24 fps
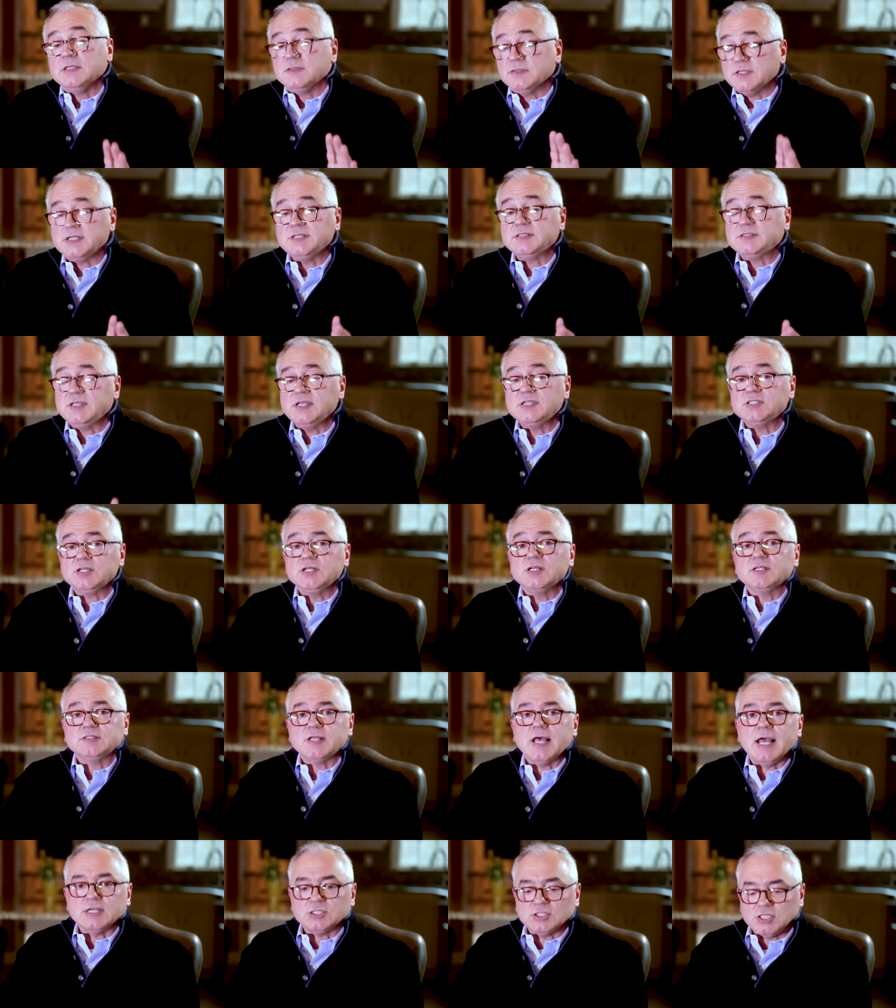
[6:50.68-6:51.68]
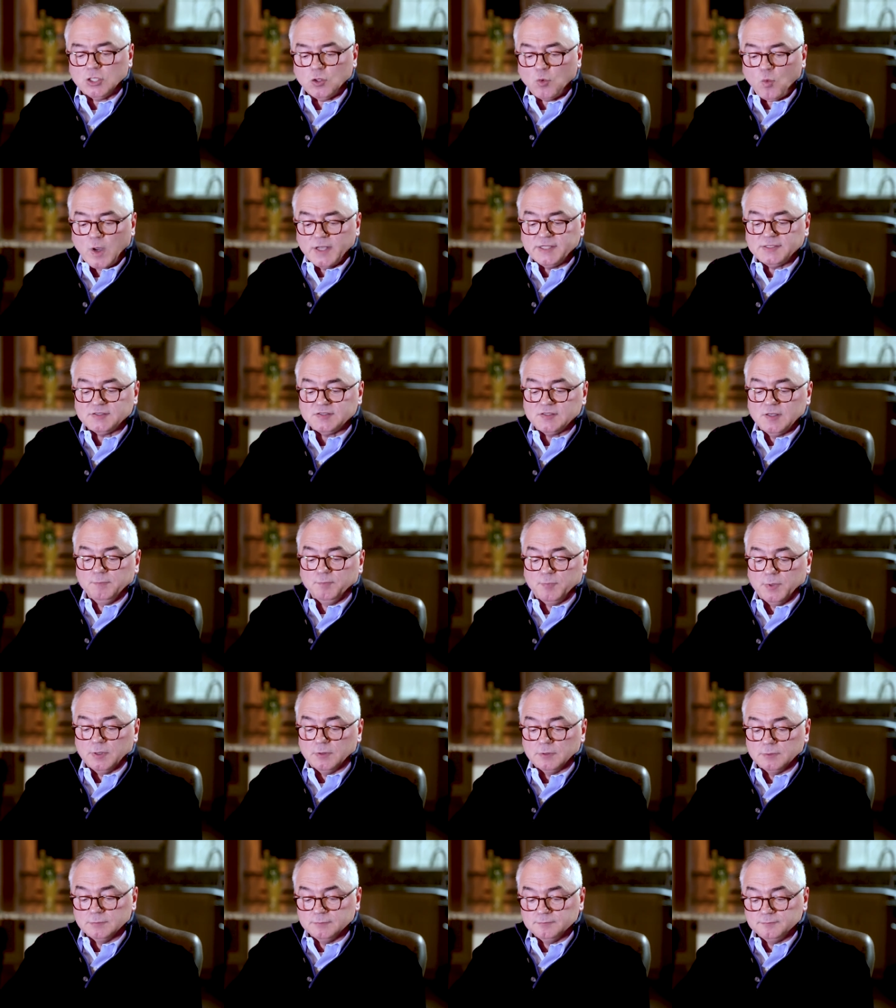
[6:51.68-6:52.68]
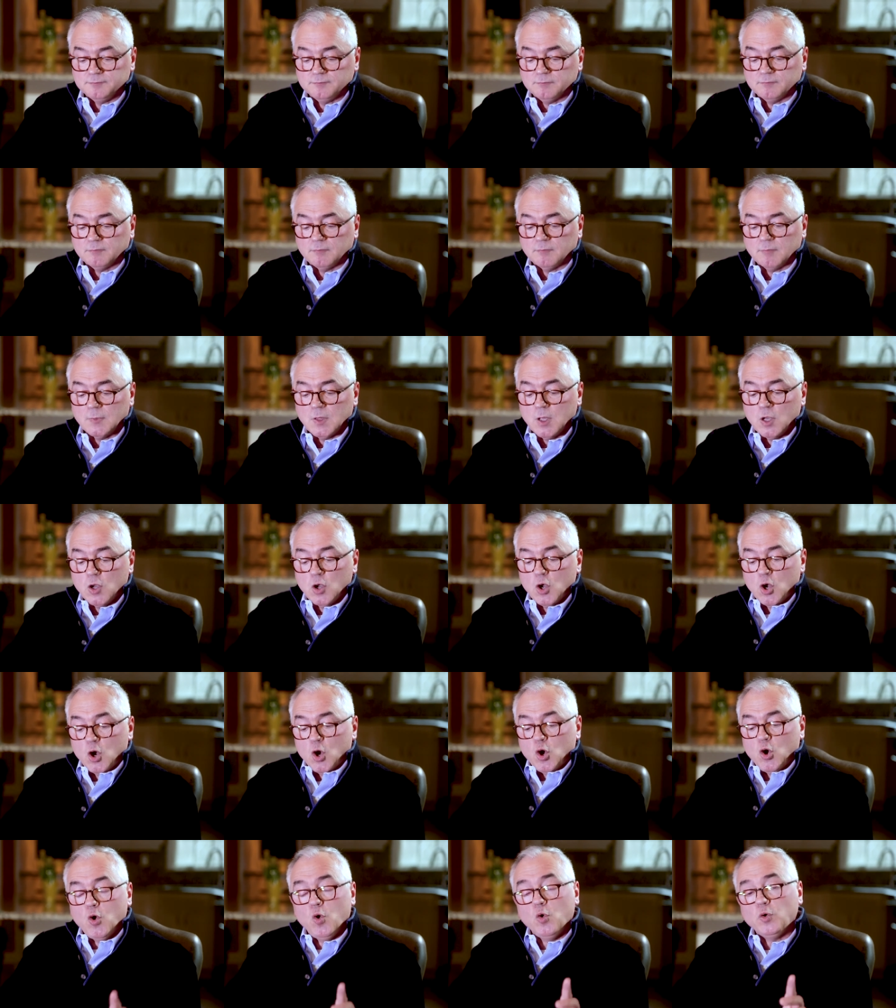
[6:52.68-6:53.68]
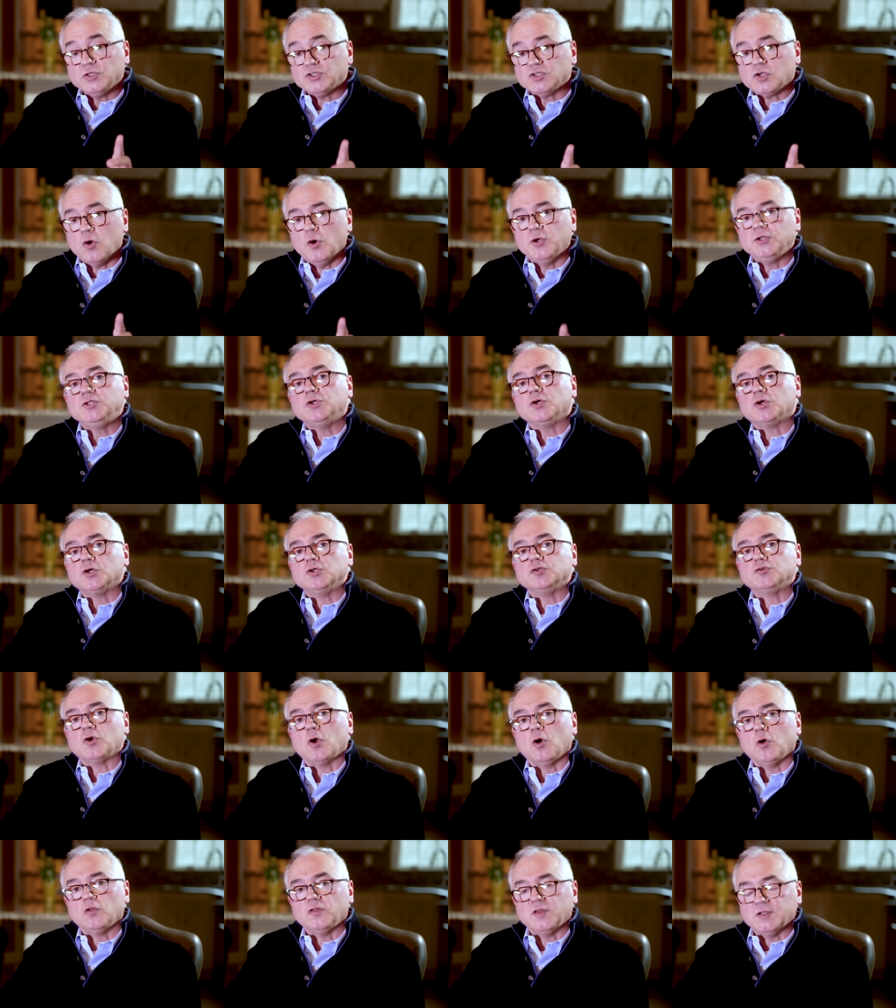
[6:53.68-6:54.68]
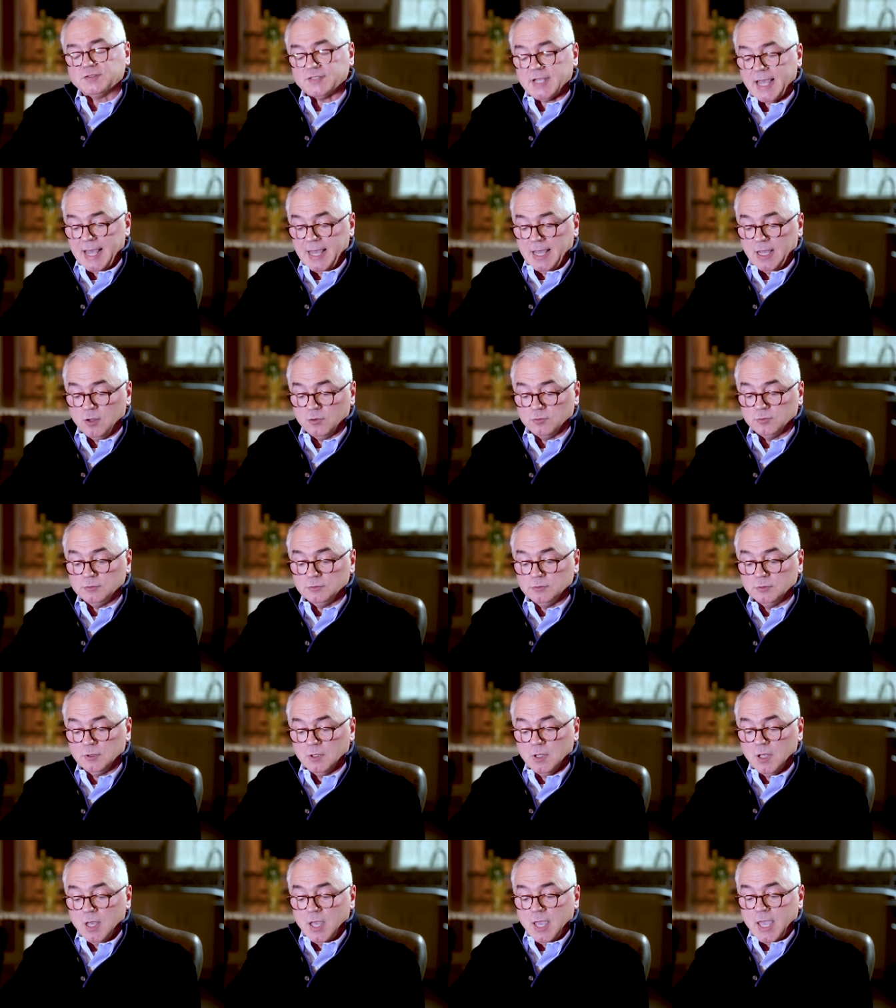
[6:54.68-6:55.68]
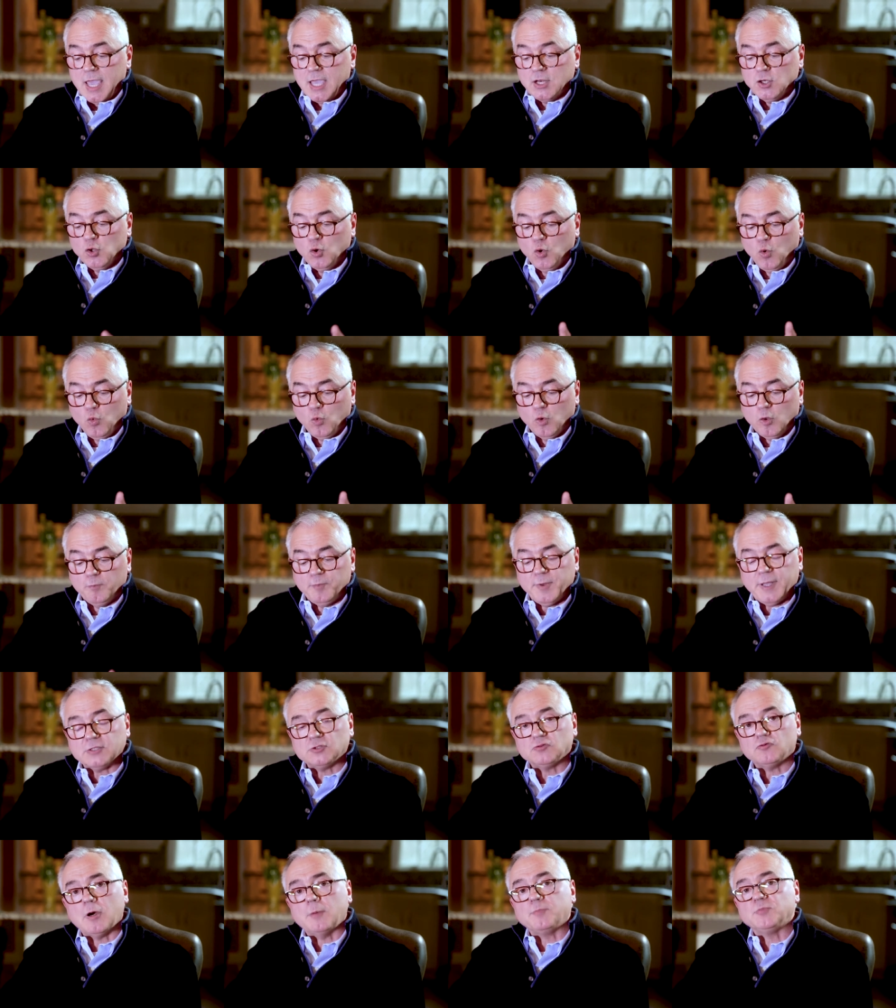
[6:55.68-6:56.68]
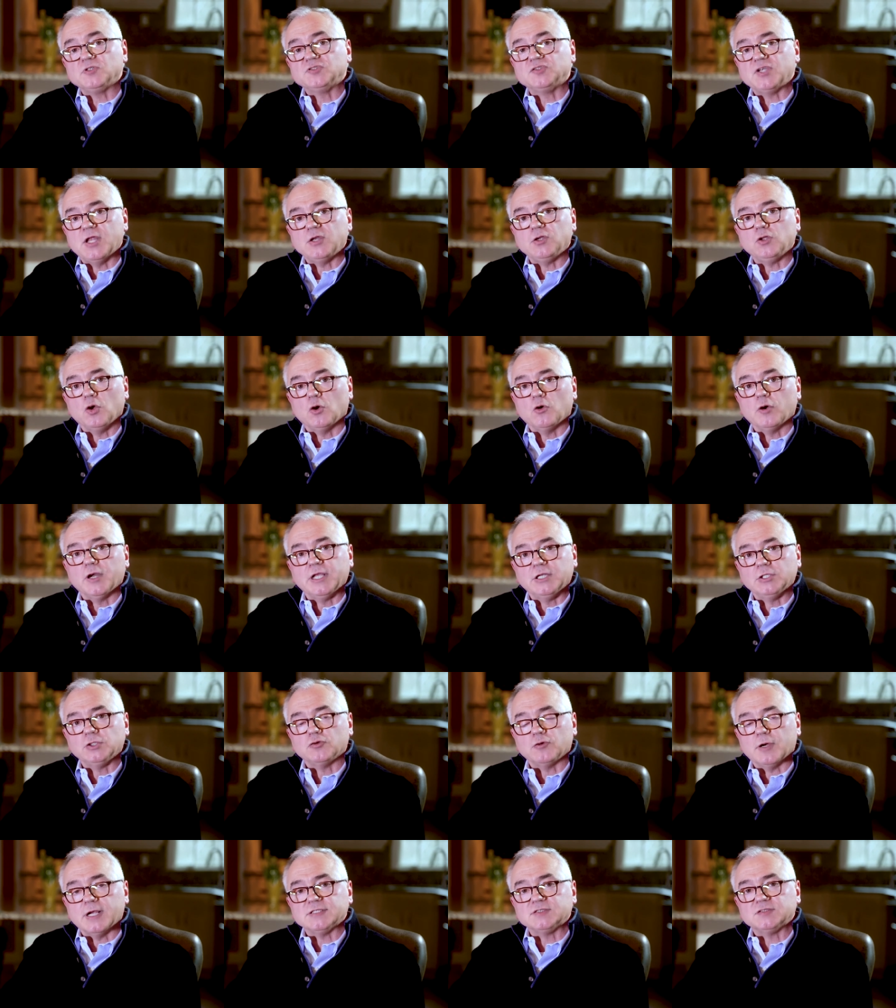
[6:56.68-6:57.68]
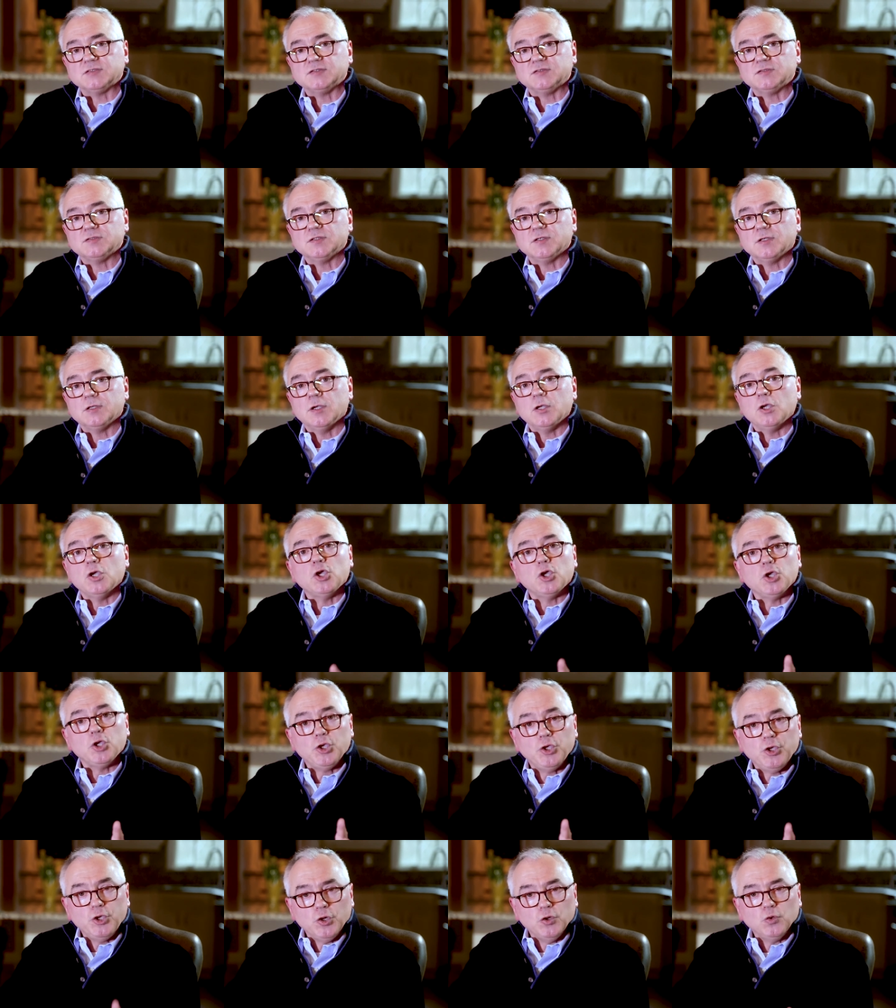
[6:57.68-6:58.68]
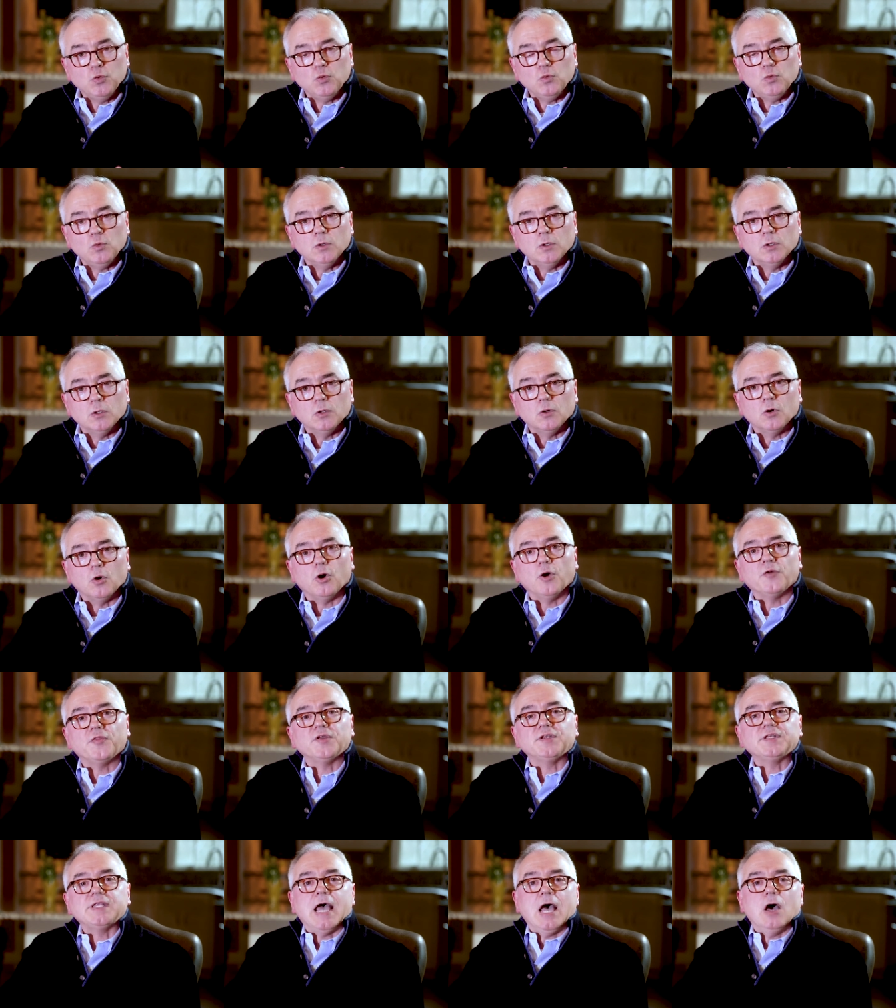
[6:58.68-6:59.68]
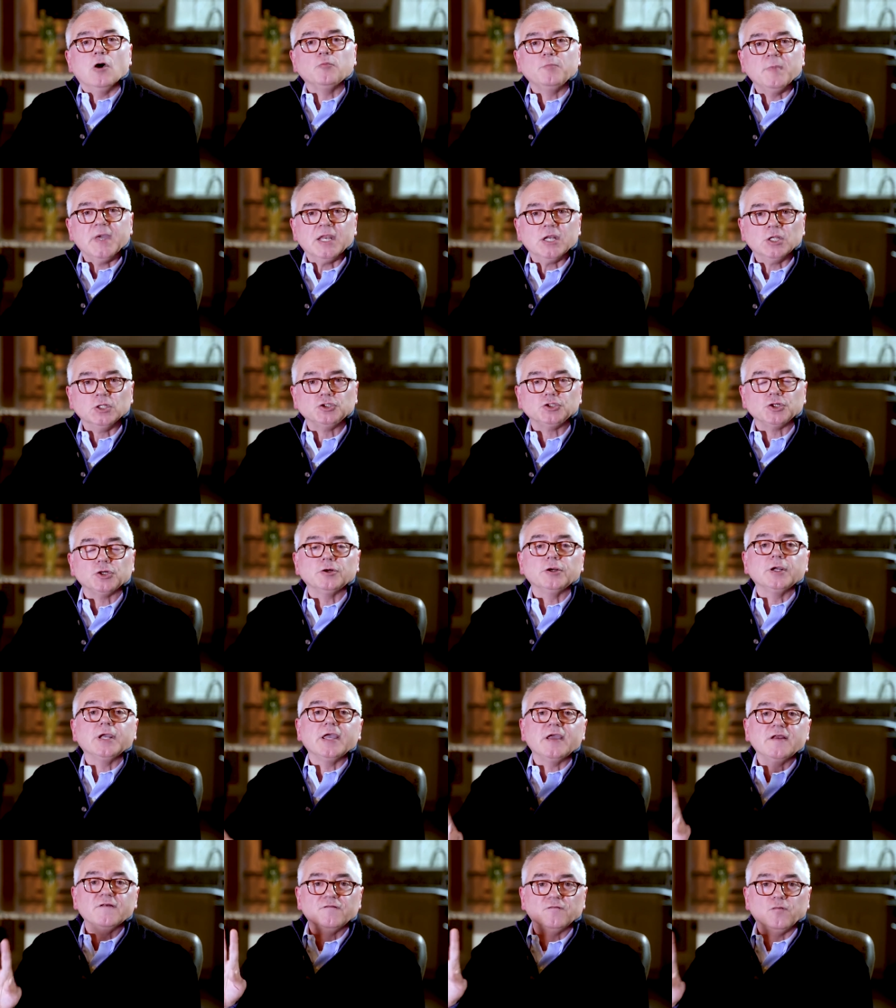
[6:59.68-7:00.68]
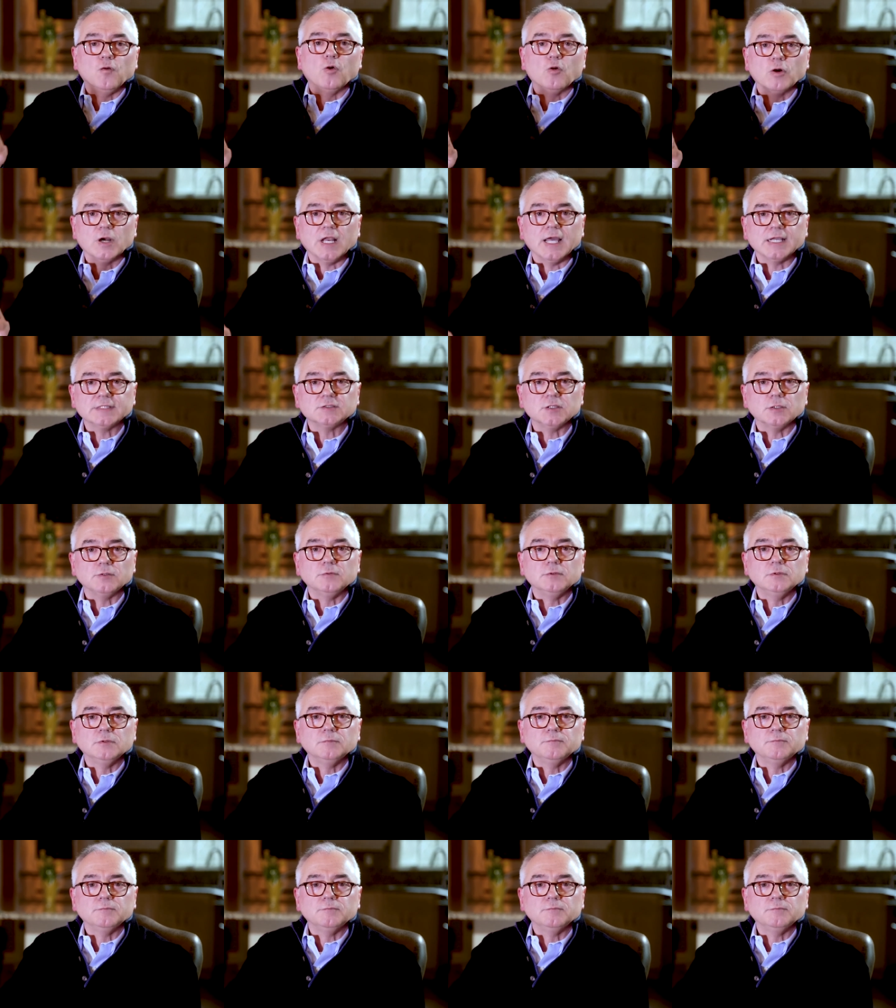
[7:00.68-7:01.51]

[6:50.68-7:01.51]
The decision is actually quite simple. Who is going to control the town and who will best represent your interests? You or the town manager and four elected